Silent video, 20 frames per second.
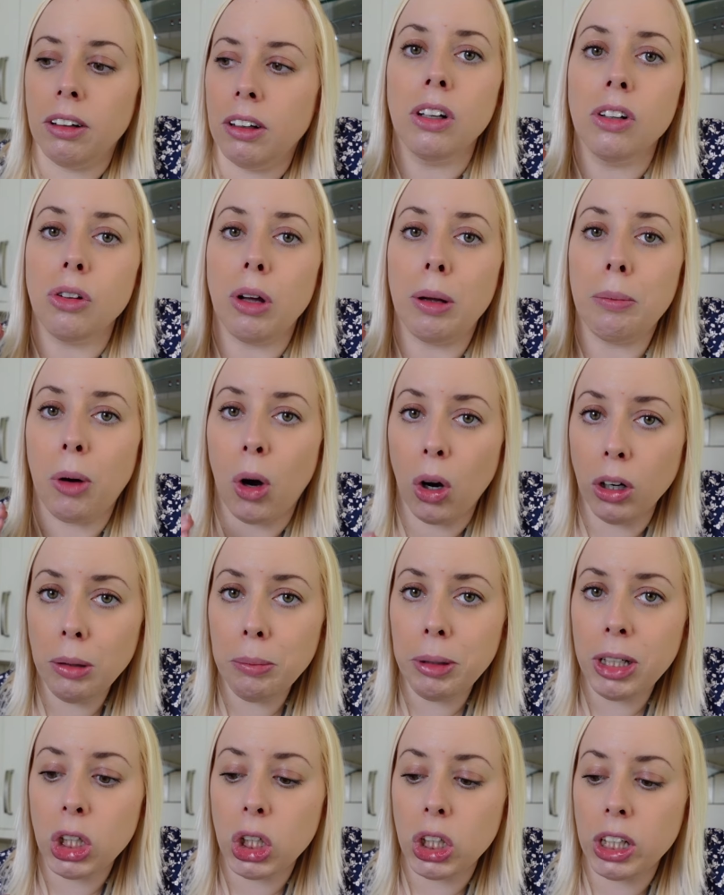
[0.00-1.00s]
So I'm on a
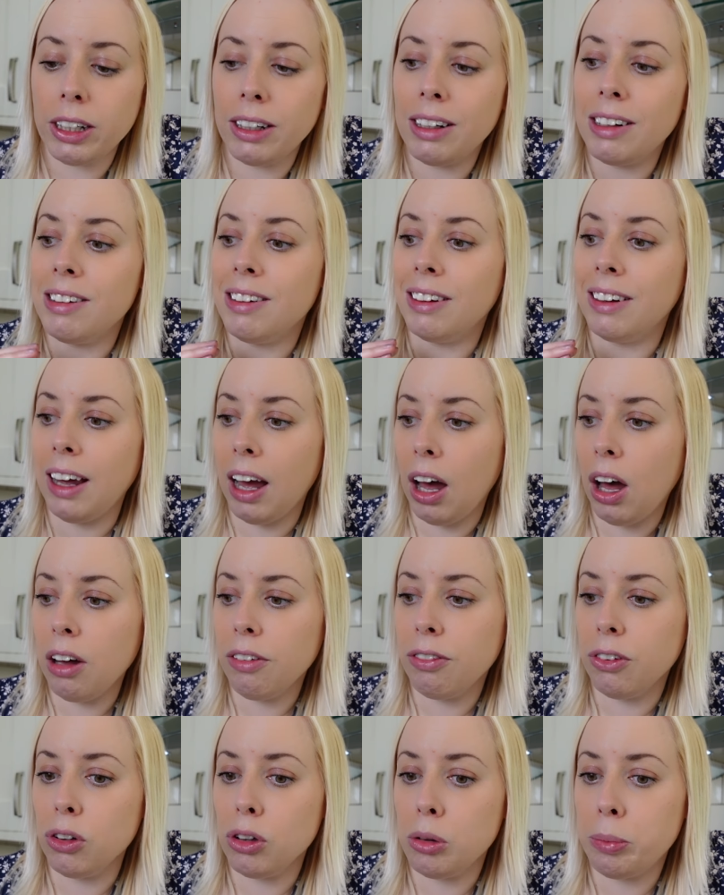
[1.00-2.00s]
mission to get our
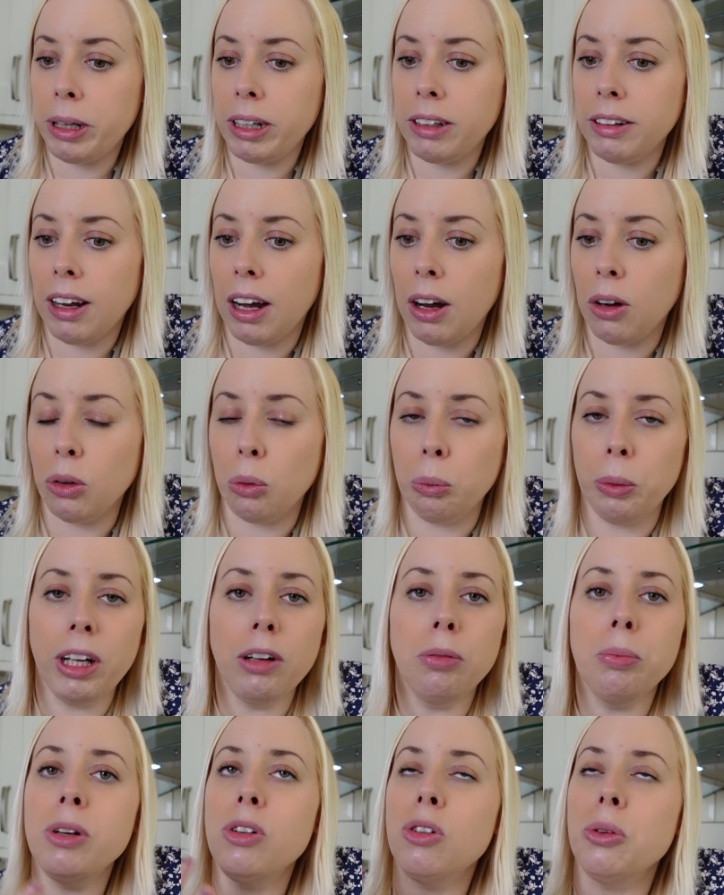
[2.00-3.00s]
food spend down. We
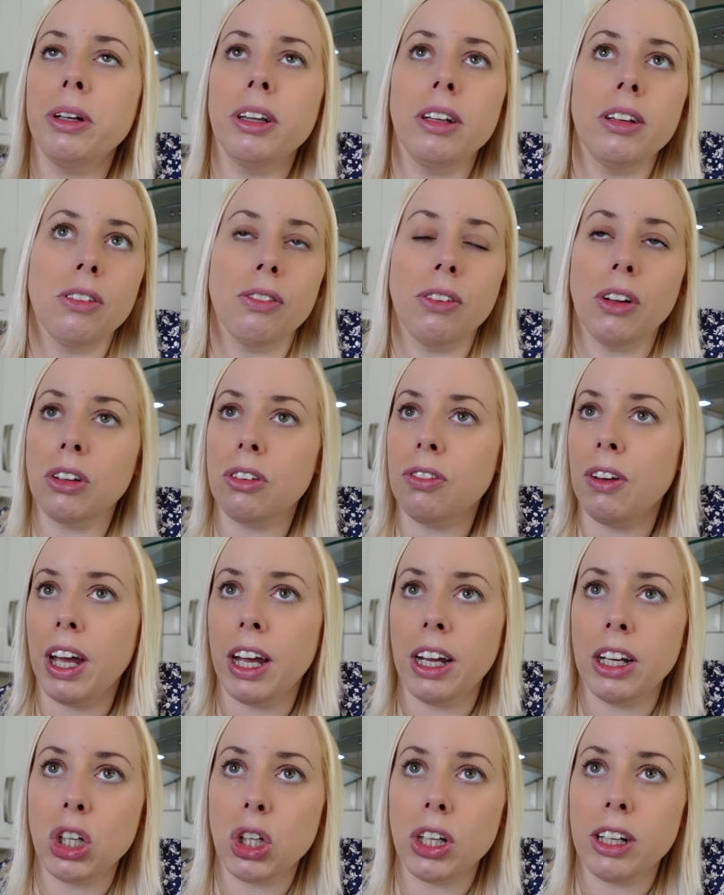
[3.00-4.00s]
have been doing these vlogs for
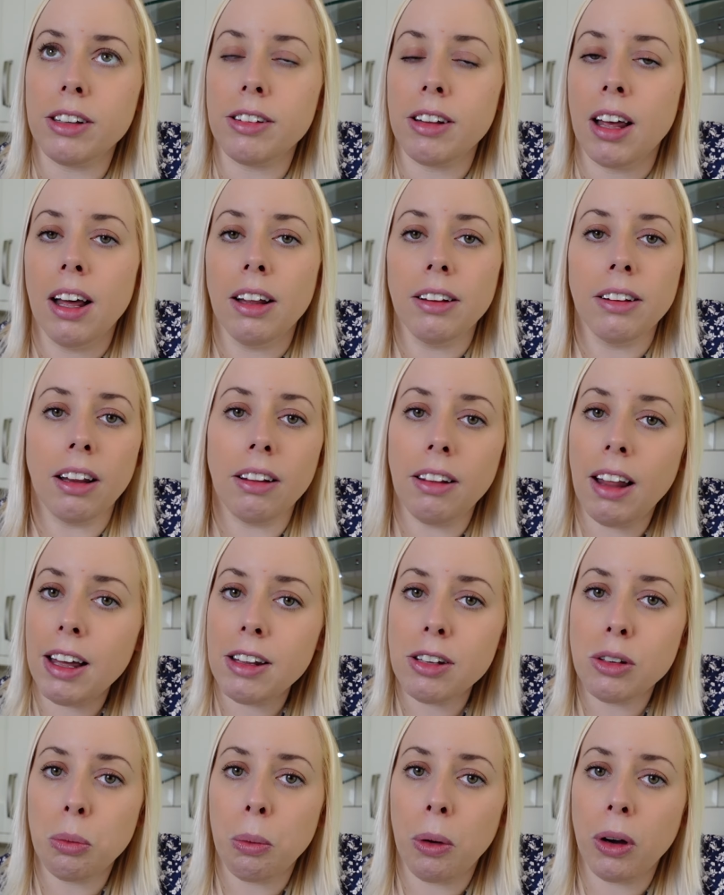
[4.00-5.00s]
ages. The
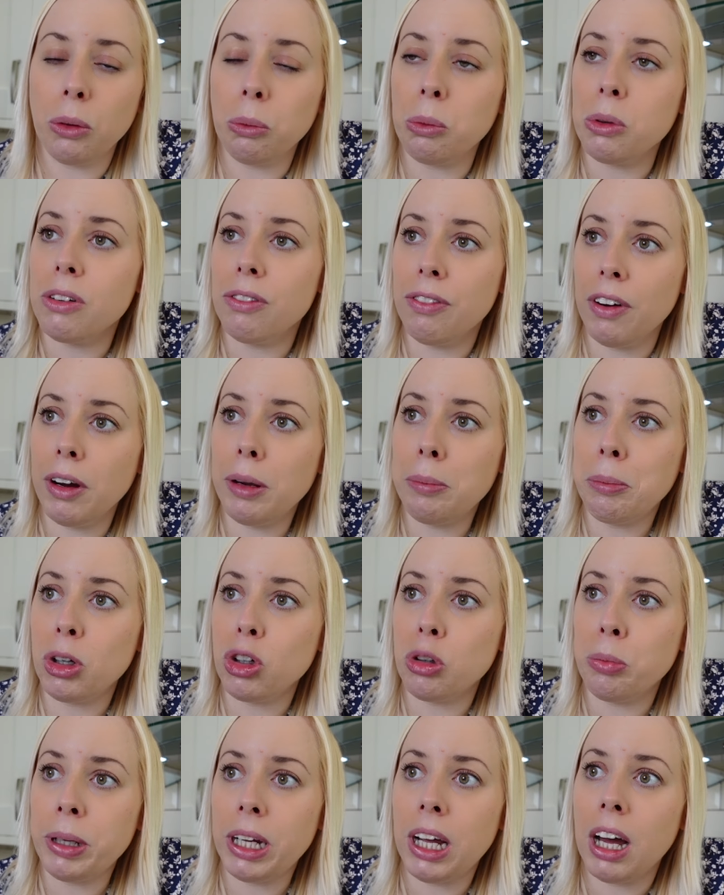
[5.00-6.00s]
last one was very
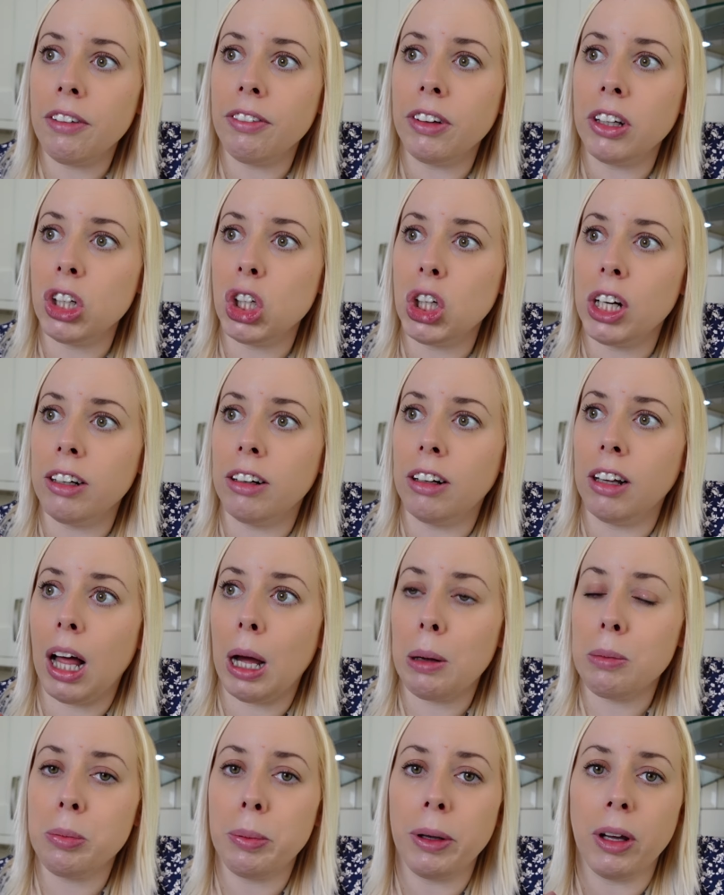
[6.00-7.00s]
much me having a shed
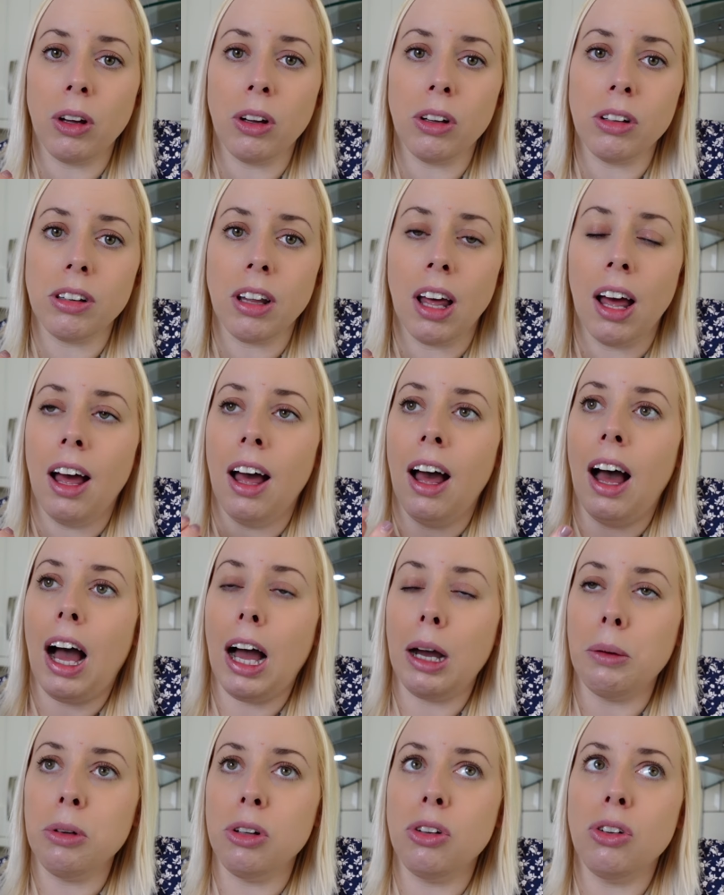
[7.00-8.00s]
collapse because
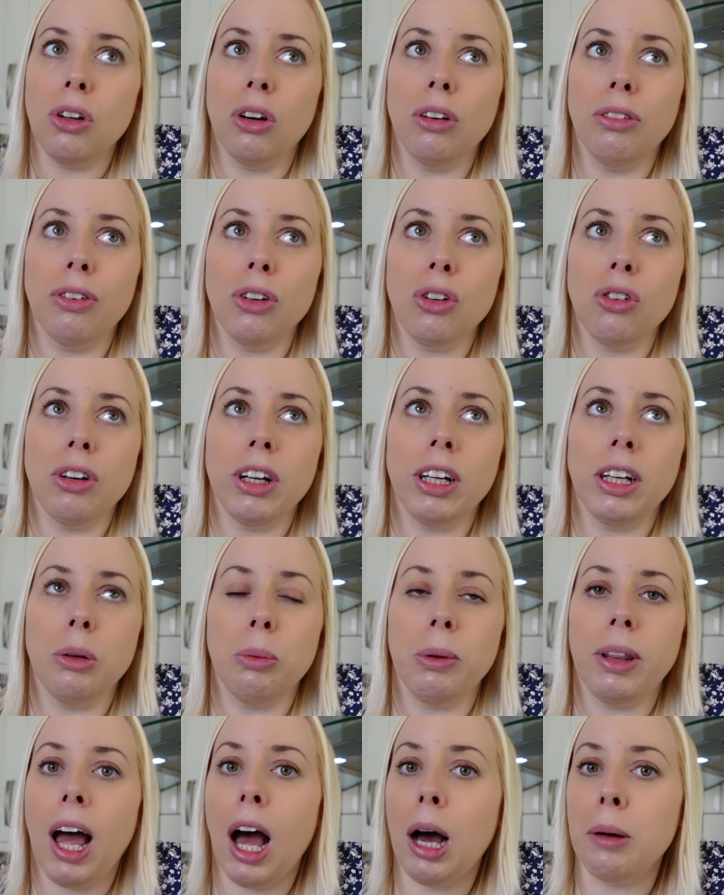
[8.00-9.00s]
I was so frustrated
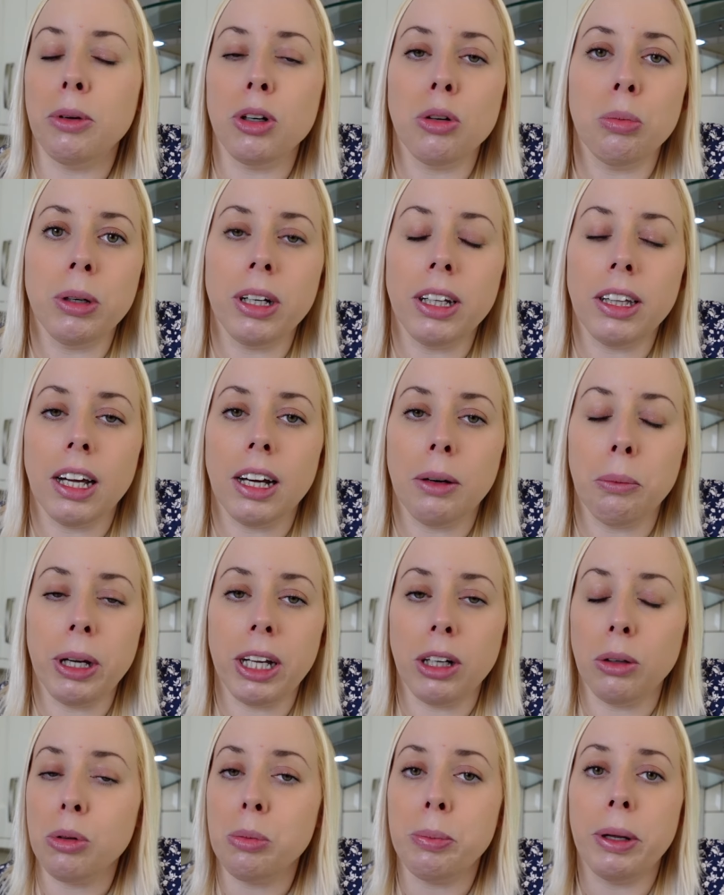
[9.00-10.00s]
with how much money that we
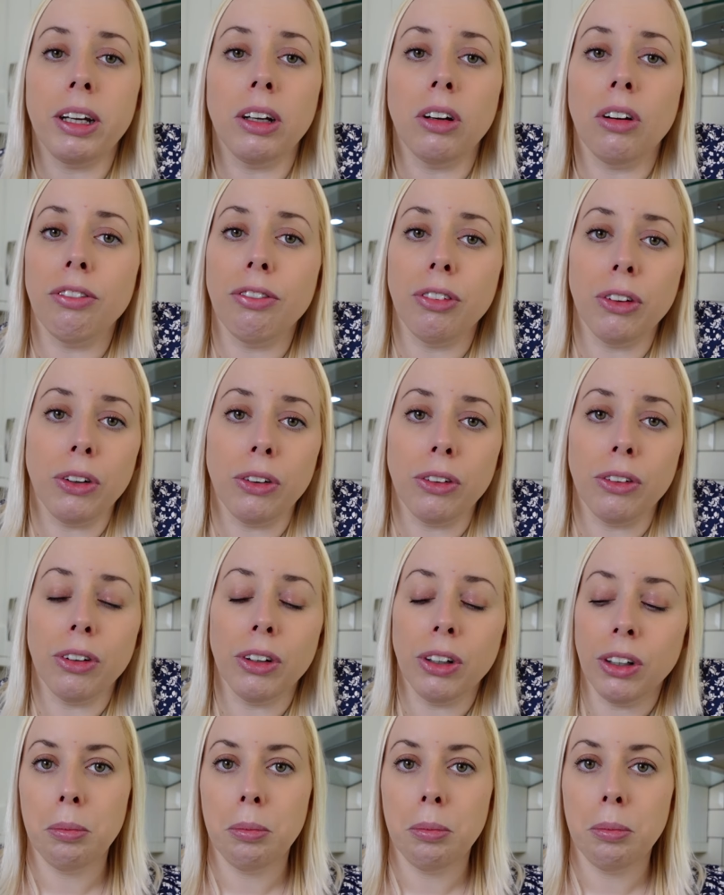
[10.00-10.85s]
end up spending on food.